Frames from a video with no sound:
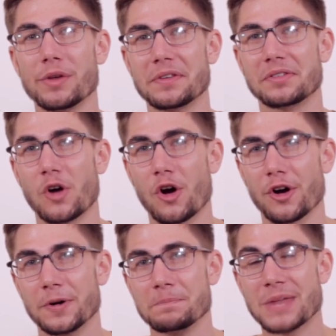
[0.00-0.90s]
with this
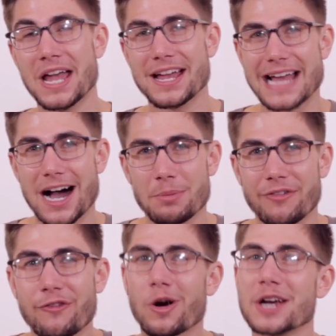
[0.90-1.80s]
card. Now,
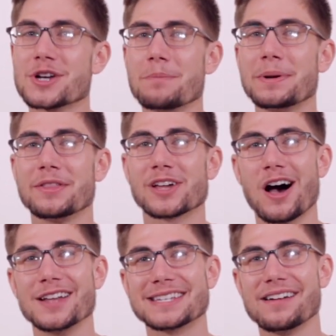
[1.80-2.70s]
before I jump into the
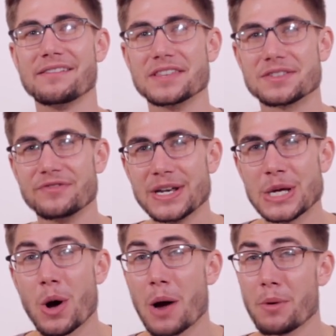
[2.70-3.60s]
content of this
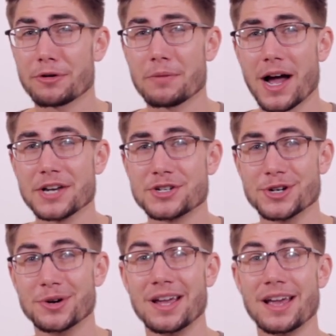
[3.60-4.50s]
video, I want to remind
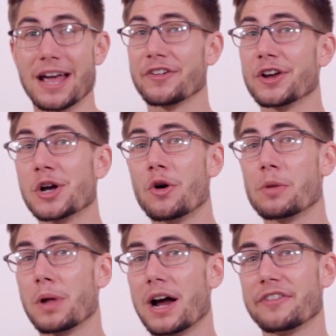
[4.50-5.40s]
you, if you're going to go
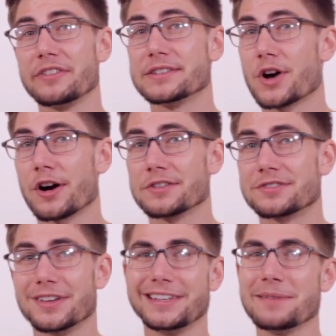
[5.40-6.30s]
and apply for these
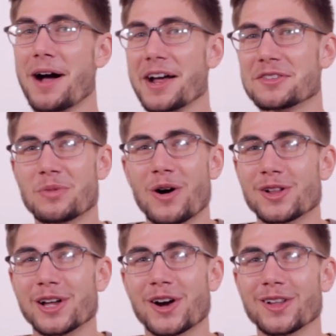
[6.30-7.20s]
cards, you might as well
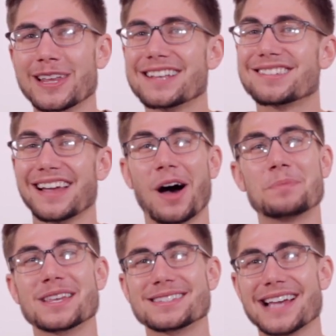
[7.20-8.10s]
click our links. It
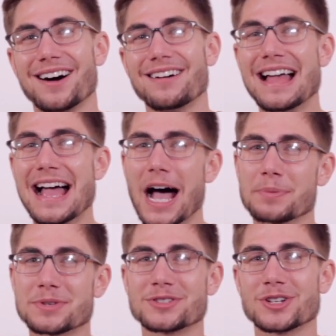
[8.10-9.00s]
helps us out,
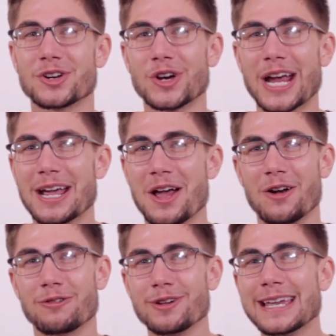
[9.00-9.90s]
helps us to create
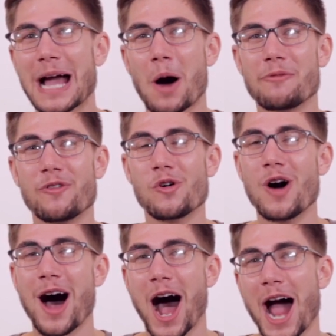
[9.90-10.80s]
really
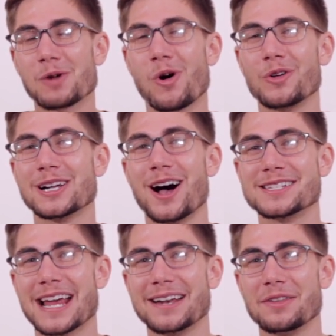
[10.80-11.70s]
helpful, high quality
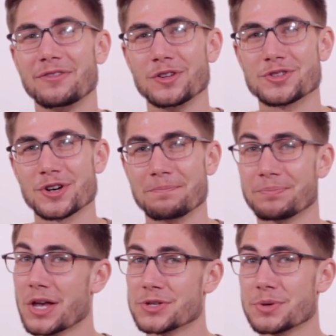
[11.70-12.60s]
content in the future.
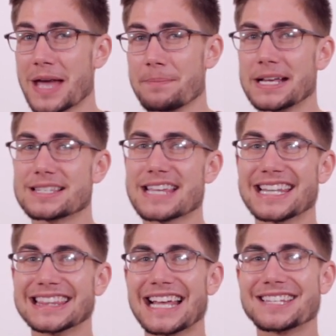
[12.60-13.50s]
So with that being
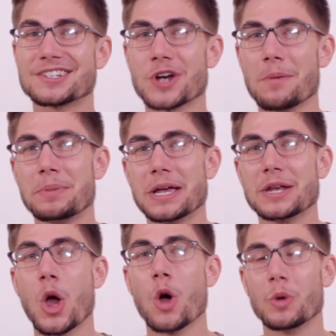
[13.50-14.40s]
said, let's jump
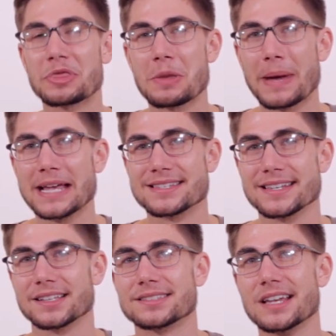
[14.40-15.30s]
in with the
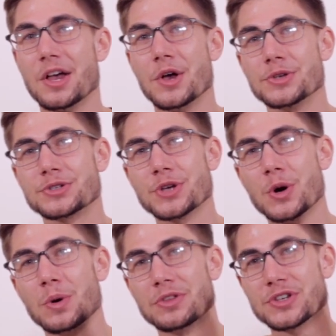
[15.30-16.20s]
basics.
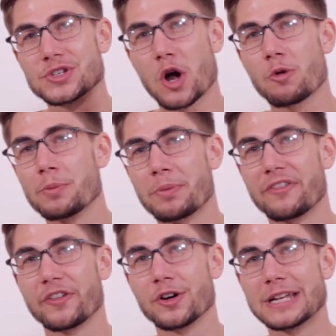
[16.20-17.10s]
So the Starwood
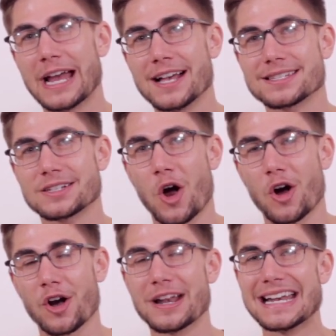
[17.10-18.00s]
Preferred Guest
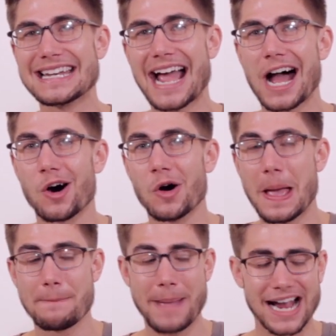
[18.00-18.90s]
card now,
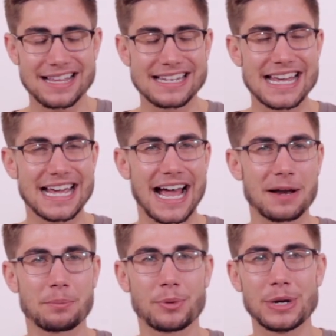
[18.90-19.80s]
back in the day it had
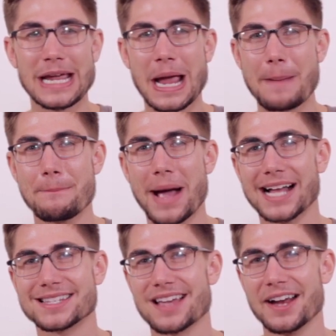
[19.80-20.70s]
a pretty
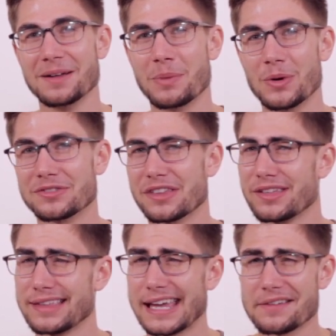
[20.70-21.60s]
bad sign-up bonus. I
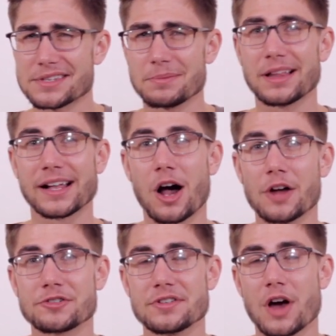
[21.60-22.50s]
think they gave something like
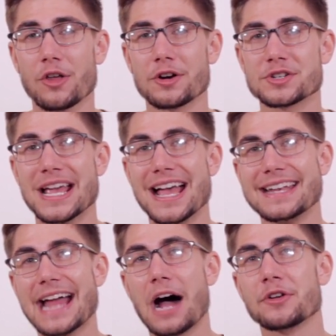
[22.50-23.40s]
$100.
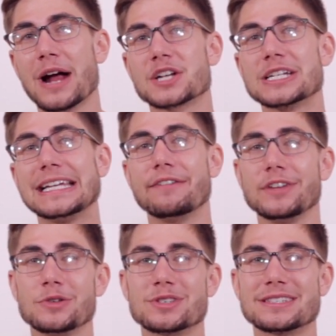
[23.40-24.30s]
Now they're actually
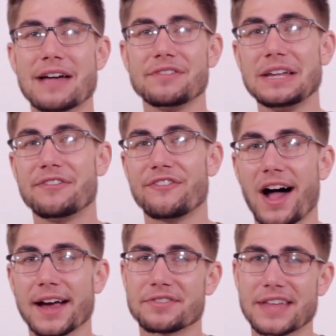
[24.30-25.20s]
giving you
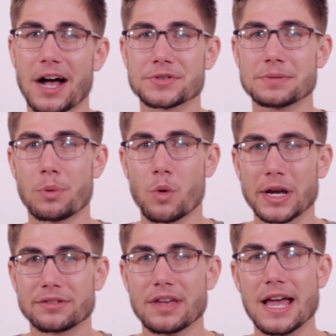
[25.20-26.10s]
75,000
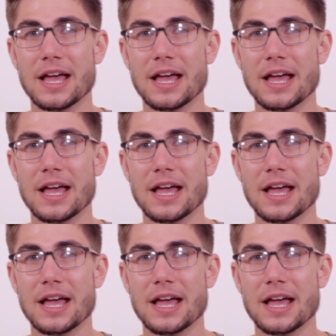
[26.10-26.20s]
points